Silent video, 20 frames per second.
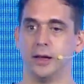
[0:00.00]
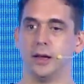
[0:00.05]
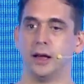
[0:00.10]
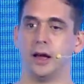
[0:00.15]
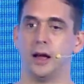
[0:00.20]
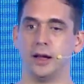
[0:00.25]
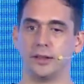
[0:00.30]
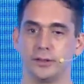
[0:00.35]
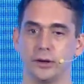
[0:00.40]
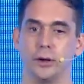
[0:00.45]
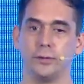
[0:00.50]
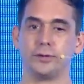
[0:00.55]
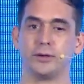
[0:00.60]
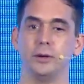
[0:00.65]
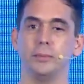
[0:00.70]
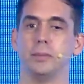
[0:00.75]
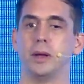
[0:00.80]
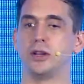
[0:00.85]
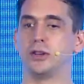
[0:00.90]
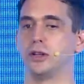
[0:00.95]
It's
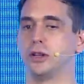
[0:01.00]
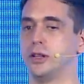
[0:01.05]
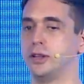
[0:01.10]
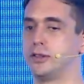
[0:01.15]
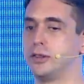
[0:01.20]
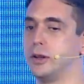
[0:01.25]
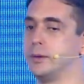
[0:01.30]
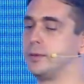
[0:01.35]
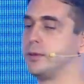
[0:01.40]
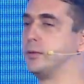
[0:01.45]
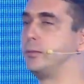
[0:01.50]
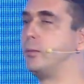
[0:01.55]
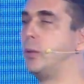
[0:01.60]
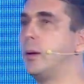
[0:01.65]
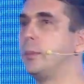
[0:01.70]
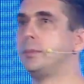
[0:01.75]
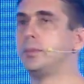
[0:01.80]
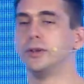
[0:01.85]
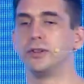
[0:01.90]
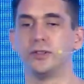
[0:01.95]
often measured in terms of
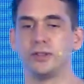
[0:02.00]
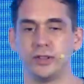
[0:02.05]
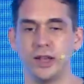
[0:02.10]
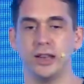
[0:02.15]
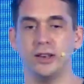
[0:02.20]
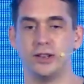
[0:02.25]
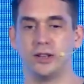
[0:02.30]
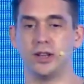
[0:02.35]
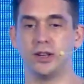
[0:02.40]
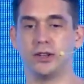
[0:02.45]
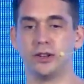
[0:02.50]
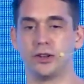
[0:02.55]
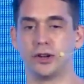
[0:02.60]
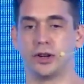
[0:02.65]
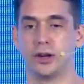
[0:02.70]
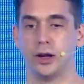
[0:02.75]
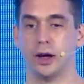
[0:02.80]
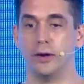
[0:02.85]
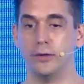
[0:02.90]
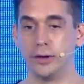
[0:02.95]
what percentage
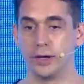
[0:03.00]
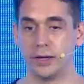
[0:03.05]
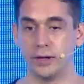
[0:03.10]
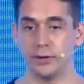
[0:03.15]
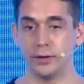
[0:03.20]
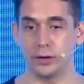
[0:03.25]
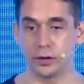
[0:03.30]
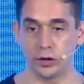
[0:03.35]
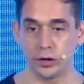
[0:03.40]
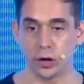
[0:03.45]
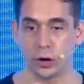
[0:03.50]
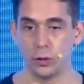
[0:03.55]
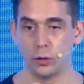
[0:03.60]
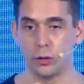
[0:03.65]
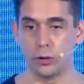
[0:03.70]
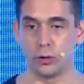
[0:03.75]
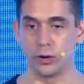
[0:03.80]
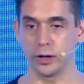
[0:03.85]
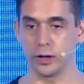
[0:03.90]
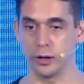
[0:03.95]
of a given
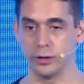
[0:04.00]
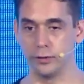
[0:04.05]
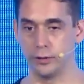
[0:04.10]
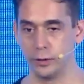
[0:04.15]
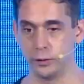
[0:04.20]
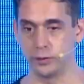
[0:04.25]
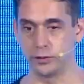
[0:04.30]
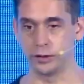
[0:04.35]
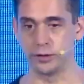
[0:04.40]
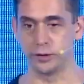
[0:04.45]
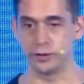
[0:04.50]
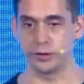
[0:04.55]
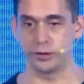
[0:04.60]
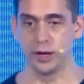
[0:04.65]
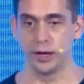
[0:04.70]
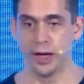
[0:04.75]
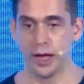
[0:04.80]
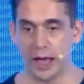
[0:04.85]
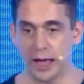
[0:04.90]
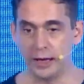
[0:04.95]
cohort of users
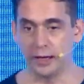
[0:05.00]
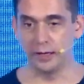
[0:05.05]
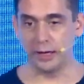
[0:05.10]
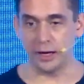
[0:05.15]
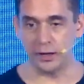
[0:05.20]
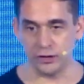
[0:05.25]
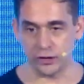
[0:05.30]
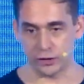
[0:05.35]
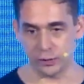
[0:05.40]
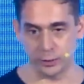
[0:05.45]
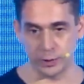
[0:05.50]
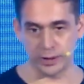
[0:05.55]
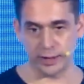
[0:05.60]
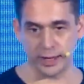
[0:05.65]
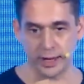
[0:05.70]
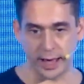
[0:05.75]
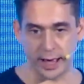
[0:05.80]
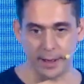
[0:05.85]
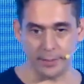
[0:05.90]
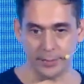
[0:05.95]
engages with
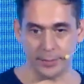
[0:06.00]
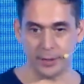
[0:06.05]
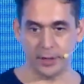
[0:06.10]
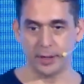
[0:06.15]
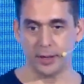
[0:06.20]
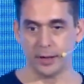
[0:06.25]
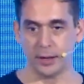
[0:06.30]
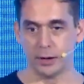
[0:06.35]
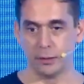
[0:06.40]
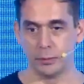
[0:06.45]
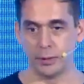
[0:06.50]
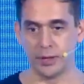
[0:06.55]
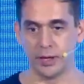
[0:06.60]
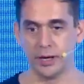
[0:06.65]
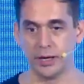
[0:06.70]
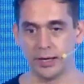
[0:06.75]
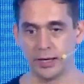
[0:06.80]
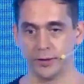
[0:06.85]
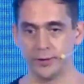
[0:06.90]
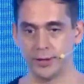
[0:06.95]
the app
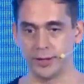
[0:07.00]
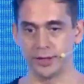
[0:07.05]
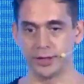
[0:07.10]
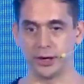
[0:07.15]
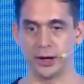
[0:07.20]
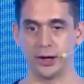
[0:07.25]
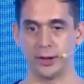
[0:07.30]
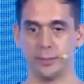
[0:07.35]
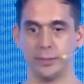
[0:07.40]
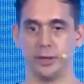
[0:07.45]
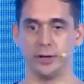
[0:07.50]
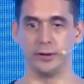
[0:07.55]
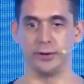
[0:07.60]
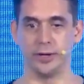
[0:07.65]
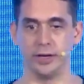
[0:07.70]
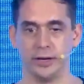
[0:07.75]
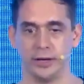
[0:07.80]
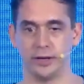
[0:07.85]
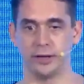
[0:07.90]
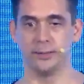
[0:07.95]
within a given time
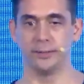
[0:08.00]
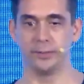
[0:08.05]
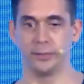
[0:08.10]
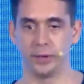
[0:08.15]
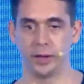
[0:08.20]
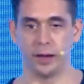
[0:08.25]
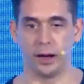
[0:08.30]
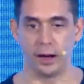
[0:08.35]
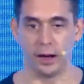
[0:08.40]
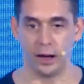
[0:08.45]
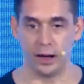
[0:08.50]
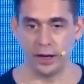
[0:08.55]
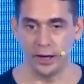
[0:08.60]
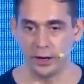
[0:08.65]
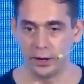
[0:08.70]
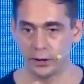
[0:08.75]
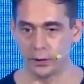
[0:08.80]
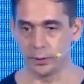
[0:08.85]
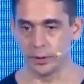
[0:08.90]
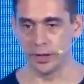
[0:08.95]
period.
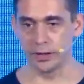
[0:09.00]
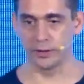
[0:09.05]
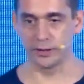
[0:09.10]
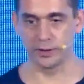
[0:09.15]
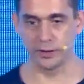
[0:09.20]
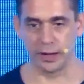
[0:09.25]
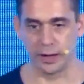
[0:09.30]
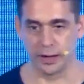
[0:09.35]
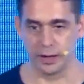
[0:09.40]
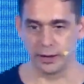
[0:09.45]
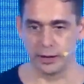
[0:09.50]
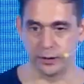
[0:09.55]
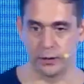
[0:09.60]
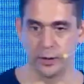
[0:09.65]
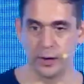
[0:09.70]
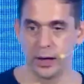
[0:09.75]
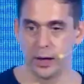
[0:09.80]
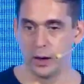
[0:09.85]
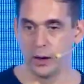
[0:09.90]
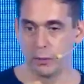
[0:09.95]
In other words,
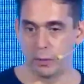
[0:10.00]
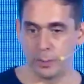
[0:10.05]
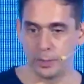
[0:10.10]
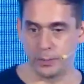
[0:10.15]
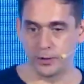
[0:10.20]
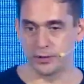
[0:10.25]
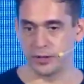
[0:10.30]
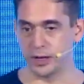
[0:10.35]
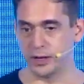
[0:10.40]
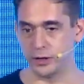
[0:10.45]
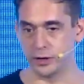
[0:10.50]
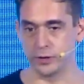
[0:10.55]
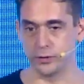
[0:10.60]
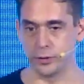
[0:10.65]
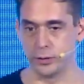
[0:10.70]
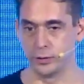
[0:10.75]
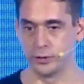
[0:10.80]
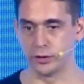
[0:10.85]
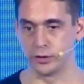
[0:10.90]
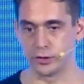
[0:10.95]
what percentage of
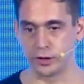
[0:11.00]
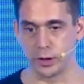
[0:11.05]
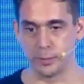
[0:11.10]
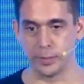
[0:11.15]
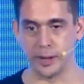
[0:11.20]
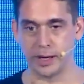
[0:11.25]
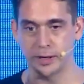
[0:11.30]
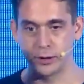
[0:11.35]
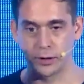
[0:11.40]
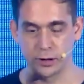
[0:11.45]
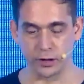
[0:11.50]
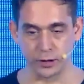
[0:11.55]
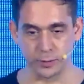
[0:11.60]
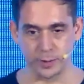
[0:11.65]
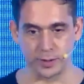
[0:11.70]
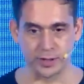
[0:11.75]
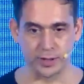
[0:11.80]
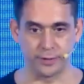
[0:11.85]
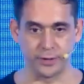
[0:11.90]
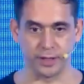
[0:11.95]
users come back on a
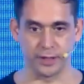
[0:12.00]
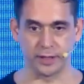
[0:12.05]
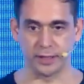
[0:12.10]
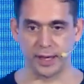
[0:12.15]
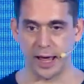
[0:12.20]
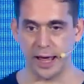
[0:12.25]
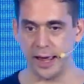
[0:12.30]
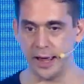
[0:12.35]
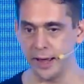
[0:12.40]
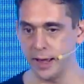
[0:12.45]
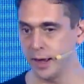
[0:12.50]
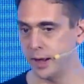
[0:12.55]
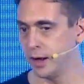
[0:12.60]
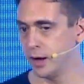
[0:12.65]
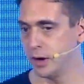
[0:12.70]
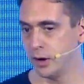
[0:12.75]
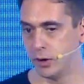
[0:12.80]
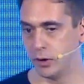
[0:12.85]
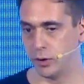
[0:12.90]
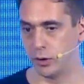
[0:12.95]
specific day,
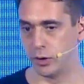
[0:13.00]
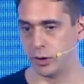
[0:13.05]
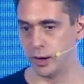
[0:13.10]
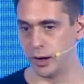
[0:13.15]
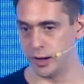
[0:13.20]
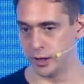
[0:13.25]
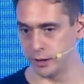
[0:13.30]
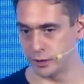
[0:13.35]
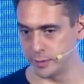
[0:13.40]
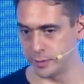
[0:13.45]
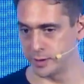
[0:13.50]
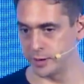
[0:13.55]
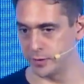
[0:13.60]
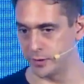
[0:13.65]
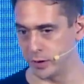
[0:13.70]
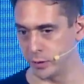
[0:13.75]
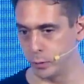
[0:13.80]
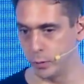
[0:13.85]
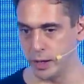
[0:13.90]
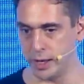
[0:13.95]
or in a
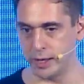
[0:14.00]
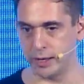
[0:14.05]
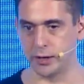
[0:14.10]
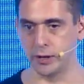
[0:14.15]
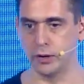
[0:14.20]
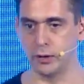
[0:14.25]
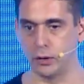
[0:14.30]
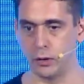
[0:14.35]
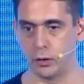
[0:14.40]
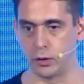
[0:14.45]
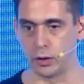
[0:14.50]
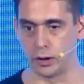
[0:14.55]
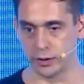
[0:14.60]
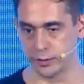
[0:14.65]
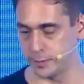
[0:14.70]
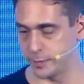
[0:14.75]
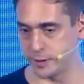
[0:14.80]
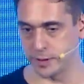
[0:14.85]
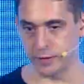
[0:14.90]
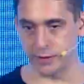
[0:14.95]
specific week, or a
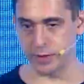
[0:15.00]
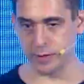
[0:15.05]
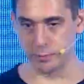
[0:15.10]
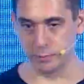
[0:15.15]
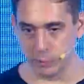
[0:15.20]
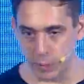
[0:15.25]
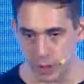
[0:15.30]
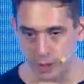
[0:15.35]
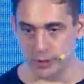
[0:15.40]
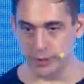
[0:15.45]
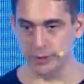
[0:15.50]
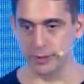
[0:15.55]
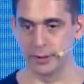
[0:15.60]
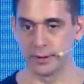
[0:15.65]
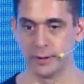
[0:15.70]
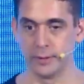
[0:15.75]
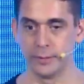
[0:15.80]
specific month